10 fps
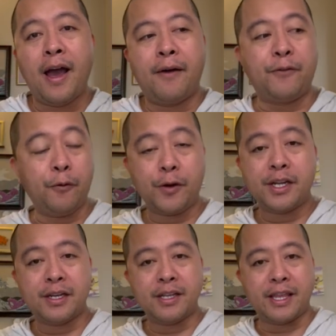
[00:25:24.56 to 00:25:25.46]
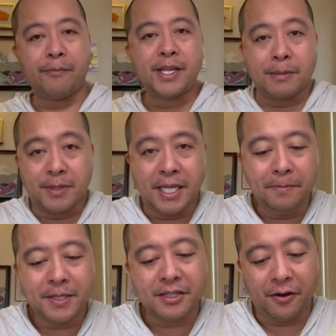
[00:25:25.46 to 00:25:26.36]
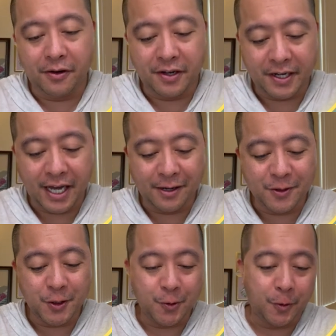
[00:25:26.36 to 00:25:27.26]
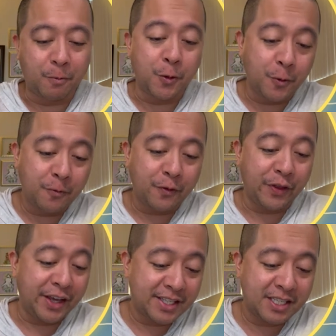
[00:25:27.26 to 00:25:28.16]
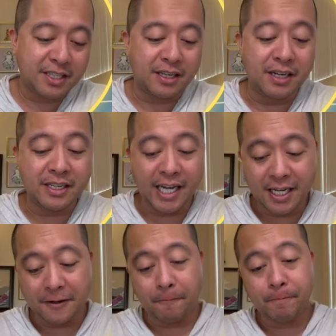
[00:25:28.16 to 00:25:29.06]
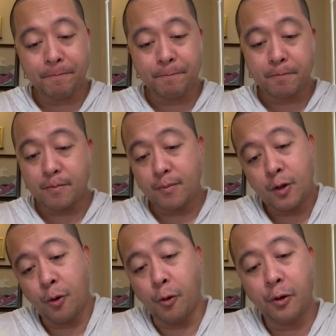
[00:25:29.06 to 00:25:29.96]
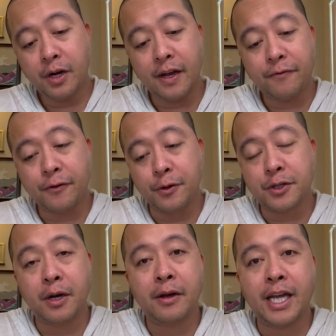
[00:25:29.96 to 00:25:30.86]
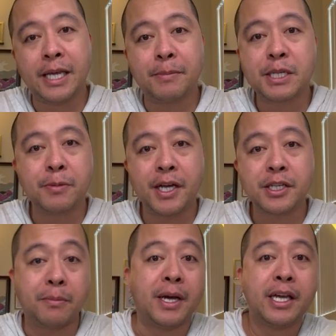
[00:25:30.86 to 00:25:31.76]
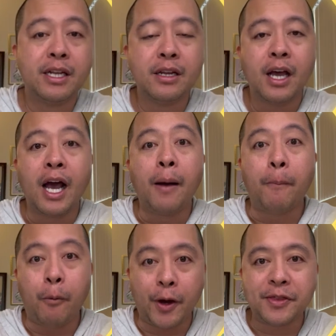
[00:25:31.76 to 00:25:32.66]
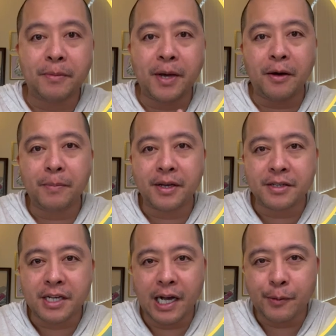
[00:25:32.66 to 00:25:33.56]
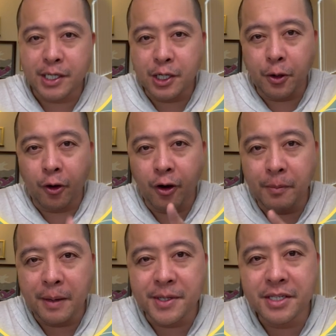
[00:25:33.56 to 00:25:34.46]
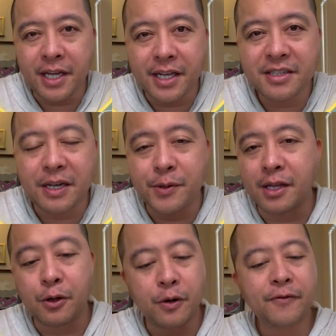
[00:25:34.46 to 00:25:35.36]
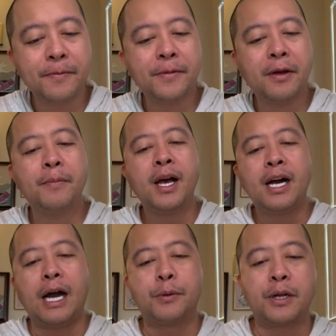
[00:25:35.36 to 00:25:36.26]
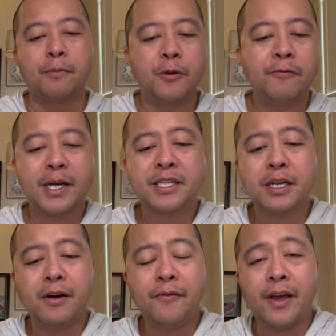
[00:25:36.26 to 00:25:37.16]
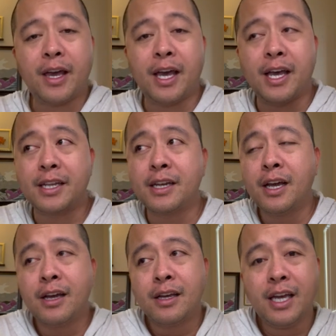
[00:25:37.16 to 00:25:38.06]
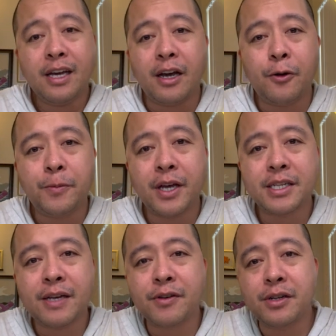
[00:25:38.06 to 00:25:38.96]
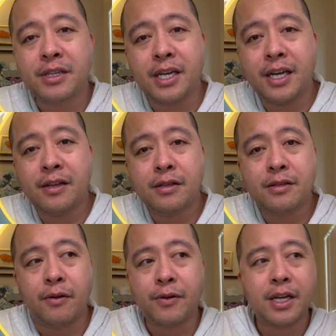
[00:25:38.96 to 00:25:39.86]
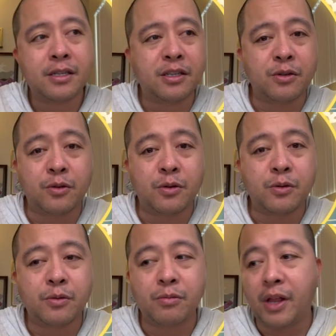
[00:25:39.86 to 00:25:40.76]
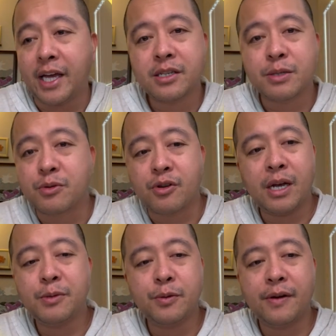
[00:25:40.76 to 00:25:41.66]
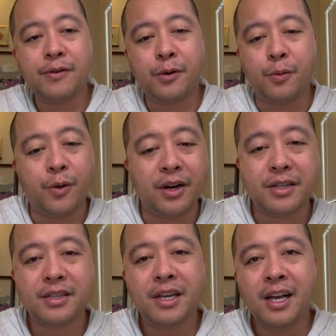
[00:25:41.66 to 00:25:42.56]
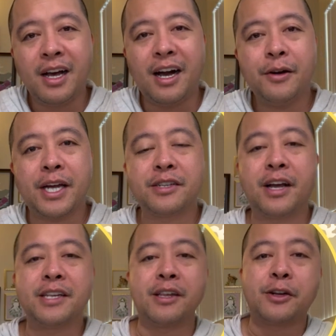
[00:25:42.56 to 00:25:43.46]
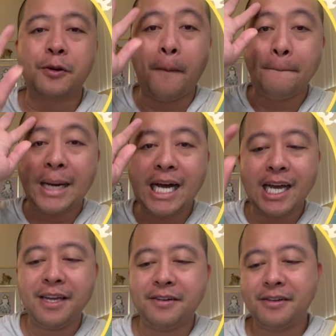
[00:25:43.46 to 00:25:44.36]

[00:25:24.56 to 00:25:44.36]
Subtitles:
Feel free to leave me some tips on how to improve this deck. Or if you saw any misplays on my end, point them out, because I want to know all my mistakes. I want to learn from them. I want to improve myself. And yeah, I hope you guys have a good day. Don't forget to like, subscribe, do whatever you want. I'll catch you guys later. Bye.